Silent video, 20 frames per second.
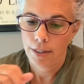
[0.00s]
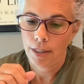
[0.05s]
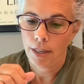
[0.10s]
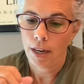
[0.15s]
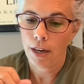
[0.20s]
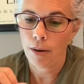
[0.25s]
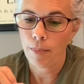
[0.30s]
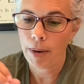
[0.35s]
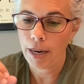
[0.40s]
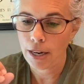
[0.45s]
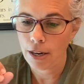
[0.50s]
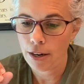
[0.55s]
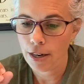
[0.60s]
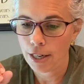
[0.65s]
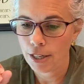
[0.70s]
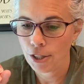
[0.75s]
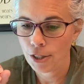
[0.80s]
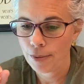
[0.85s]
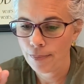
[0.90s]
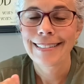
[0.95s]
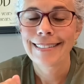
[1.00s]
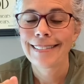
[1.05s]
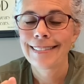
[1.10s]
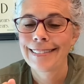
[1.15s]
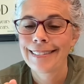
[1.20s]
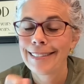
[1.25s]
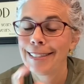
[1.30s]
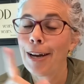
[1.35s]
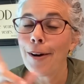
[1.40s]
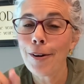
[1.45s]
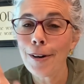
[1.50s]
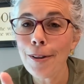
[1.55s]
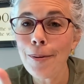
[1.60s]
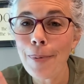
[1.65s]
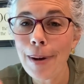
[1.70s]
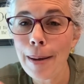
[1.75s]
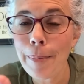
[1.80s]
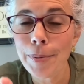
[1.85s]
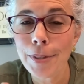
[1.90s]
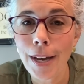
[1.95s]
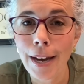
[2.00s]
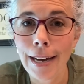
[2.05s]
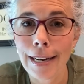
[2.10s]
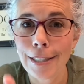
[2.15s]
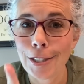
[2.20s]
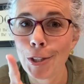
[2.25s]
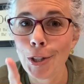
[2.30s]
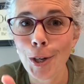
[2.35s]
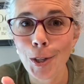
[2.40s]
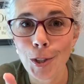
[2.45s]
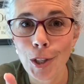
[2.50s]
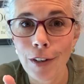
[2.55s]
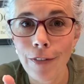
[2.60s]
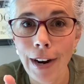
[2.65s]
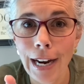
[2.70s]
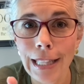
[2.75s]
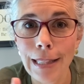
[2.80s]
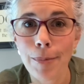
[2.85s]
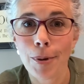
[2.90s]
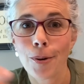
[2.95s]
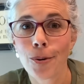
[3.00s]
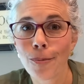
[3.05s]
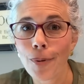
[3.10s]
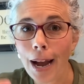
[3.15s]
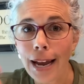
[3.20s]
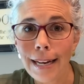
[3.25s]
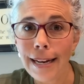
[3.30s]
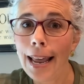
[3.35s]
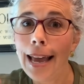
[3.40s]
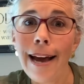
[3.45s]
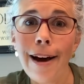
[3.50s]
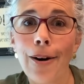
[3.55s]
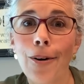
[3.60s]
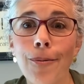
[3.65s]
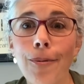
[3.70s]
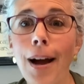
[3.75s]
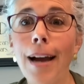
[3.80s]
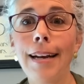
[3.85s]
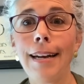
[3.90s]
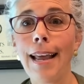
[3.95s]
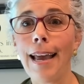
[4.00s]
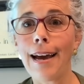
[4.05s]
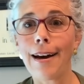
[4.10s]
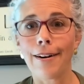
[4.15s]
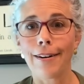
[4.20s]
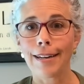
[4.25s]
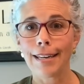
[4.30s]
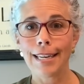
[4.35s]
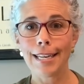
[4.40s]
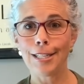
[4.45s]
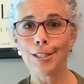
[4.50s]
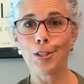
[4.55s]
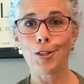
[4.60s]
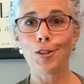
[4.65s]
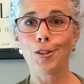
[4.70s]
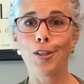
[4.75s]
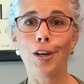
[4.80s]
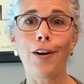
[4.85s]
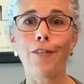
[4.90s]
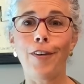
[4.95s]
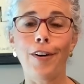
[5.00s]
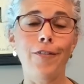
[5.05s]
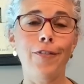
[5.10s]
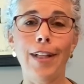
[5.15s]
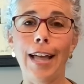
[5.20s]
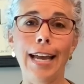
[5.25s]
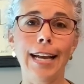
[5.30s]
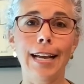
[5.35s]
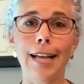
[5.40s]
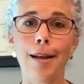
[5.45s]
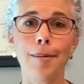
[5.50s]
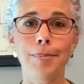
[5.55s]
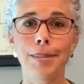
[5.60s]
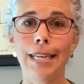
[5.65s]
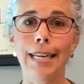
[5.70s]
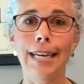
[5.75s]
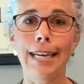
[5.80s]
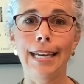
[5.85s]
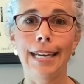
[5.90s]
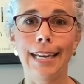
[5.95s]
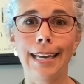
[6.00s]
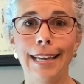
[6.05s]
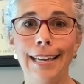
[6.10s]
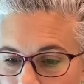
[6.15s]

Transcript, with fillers: Oh my gosh. Go to the website. Shirts are available right now. Right now. Get yourself a fan club tee.